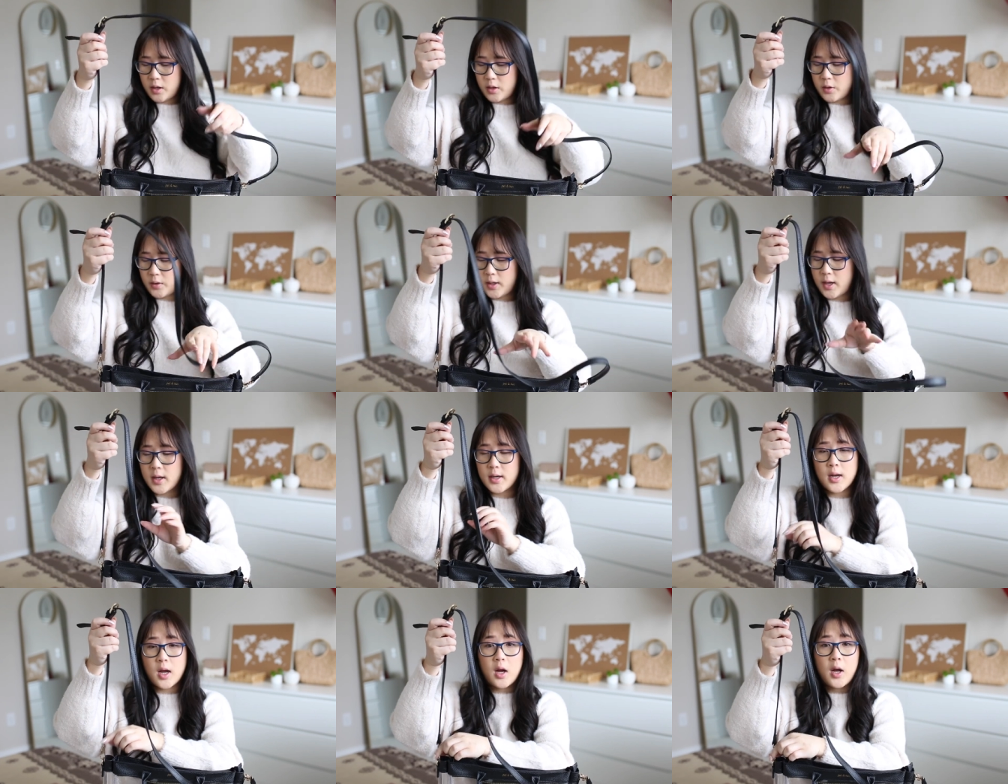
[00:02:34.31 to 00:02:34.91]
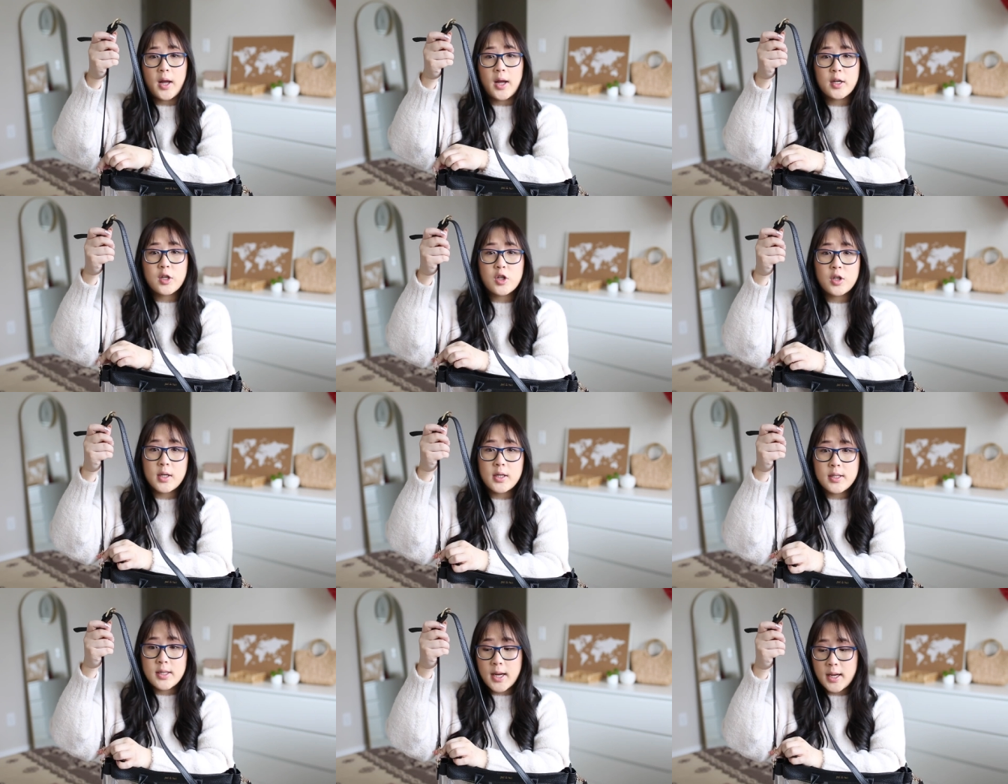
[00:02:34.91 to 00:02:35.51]
You can
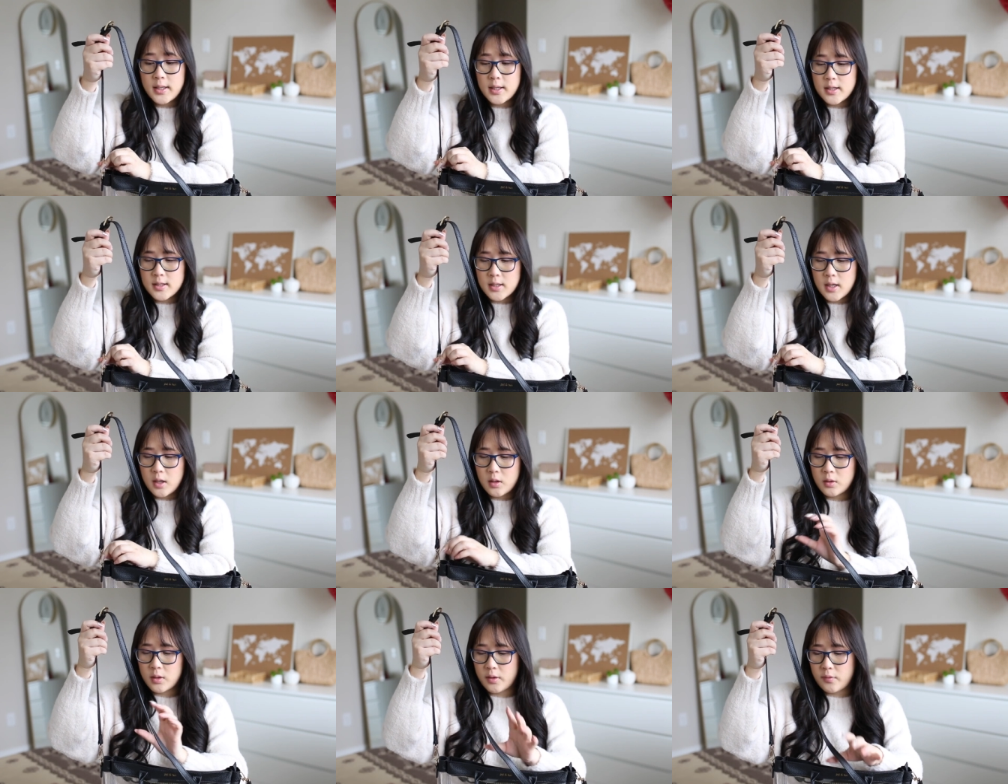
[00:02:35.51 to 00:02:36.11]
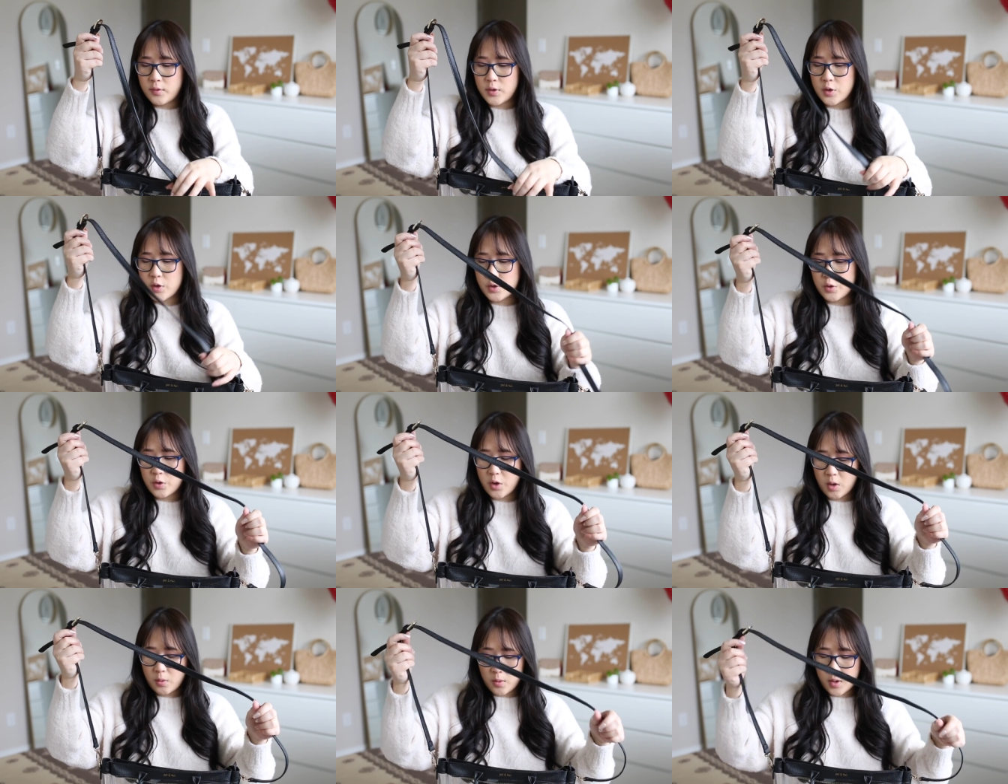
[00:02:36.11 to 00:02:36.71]
actually take this out if you
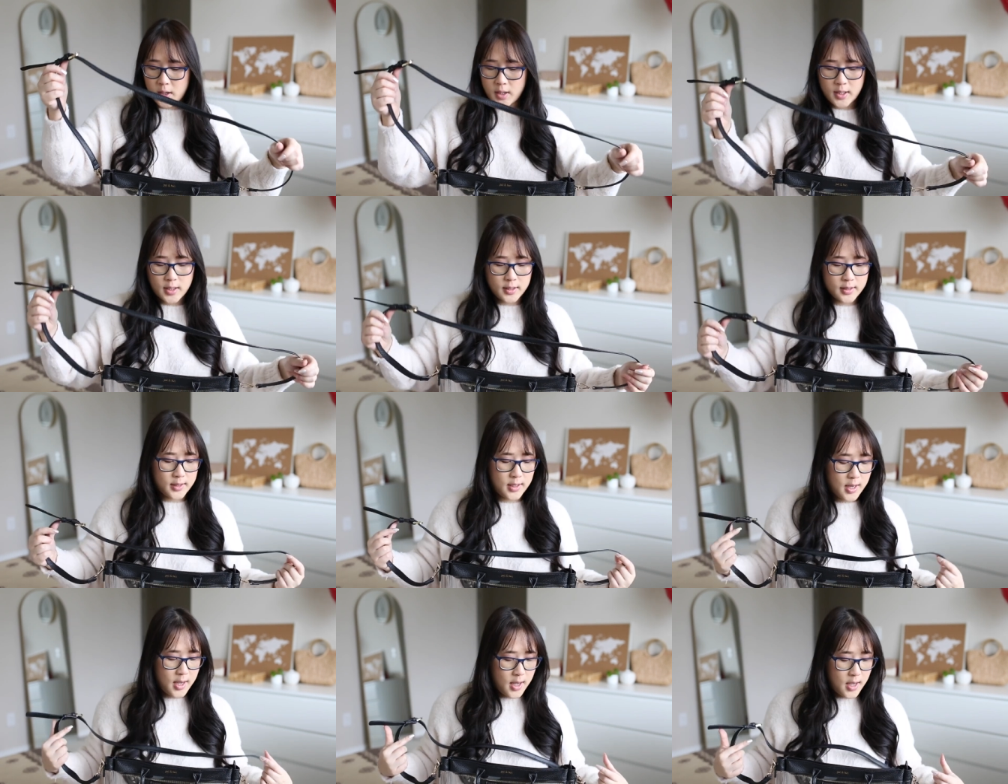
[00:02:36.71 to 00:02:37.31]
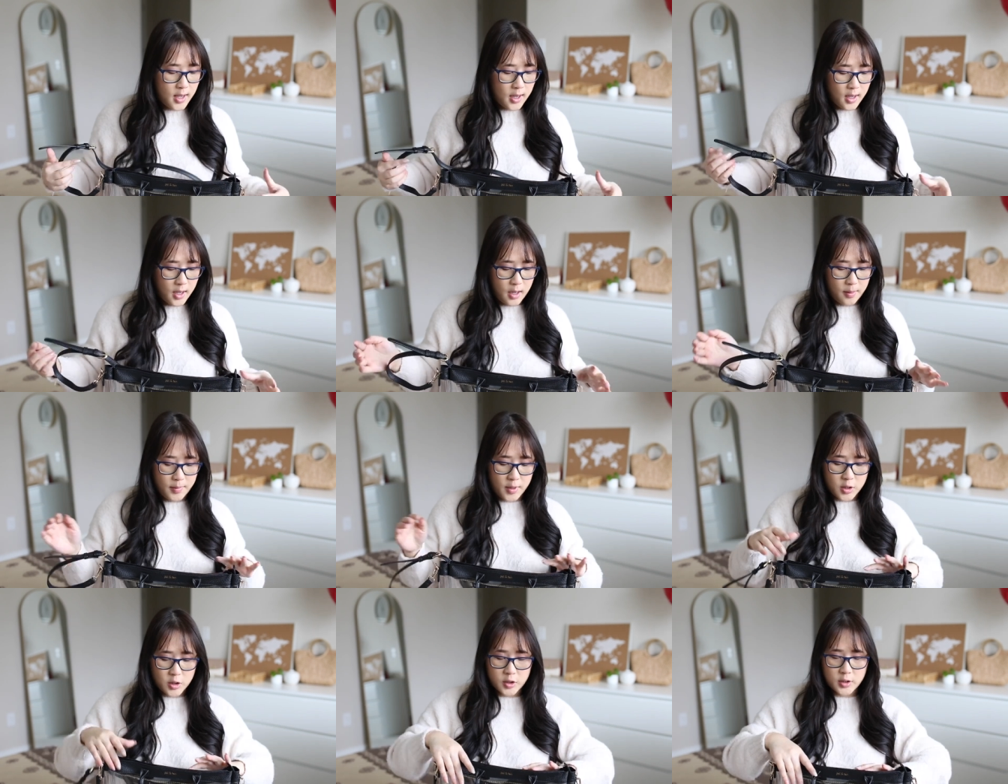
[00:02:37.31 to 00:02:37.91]
do not want it
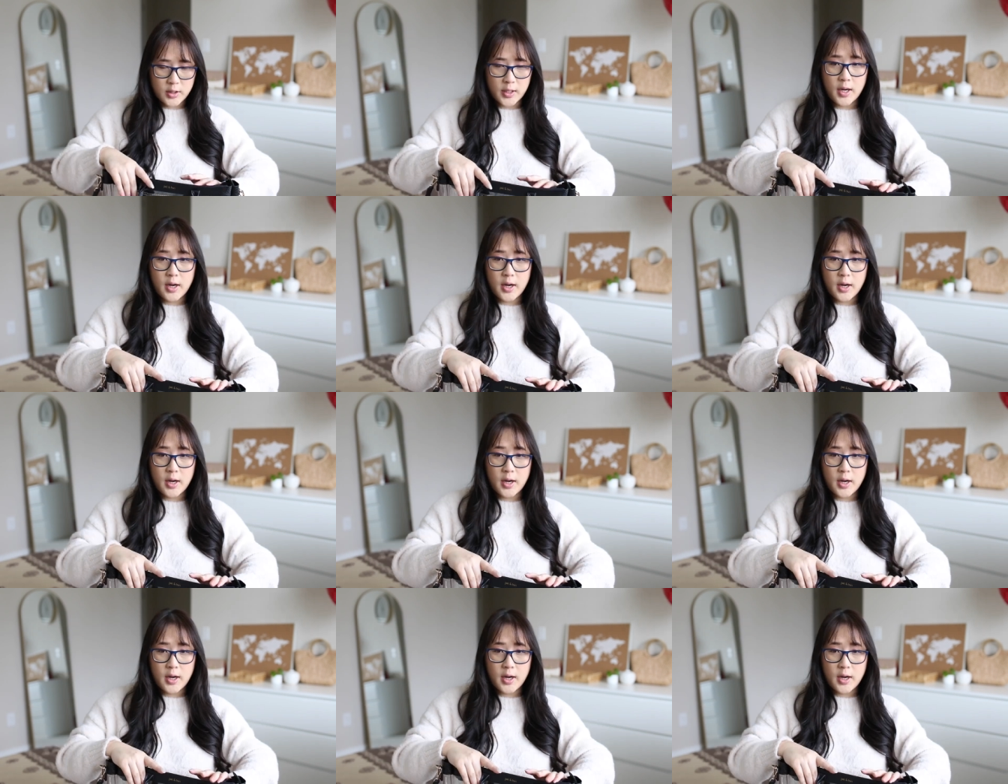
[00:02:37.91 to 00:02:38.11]
um, and just